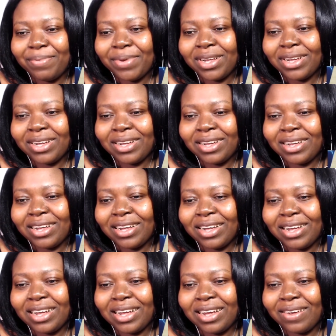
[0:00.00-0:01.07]
but
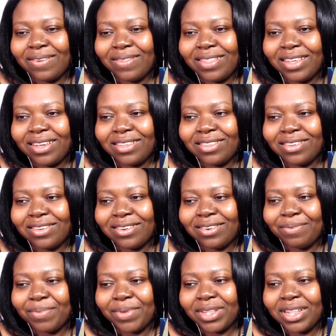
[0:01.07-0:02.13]
I don't think it's
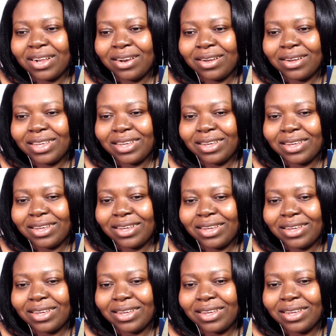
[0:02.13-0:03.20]
gonna be that lucky.
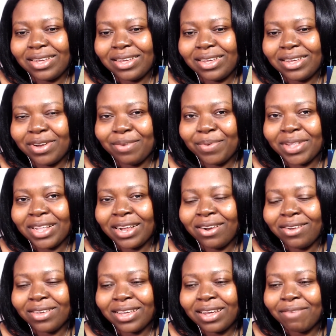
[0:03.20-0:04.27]
I'm gonna be
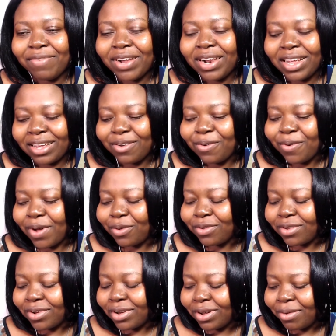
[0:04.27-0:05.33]
that lucky. I feel like
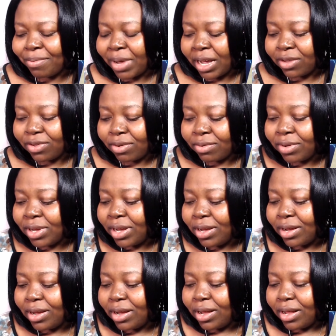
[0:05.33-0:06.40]
Kohaku's gonna come back, so
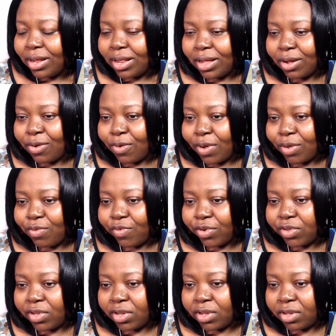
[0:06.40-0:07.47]
Kohaku
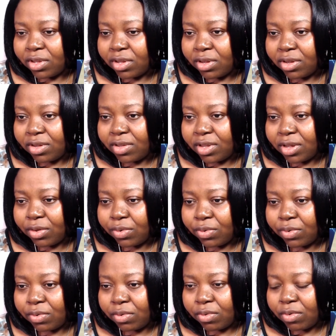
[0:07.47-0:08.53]
versus
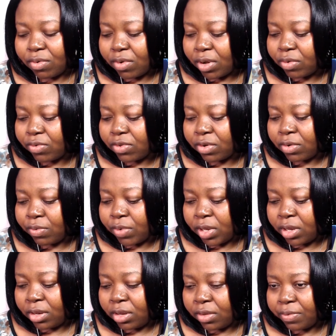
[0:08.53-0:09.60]
Senku, Kohaku's gonna
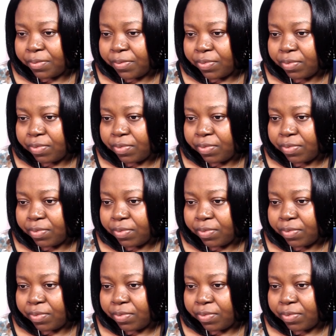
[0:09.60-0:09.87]
win.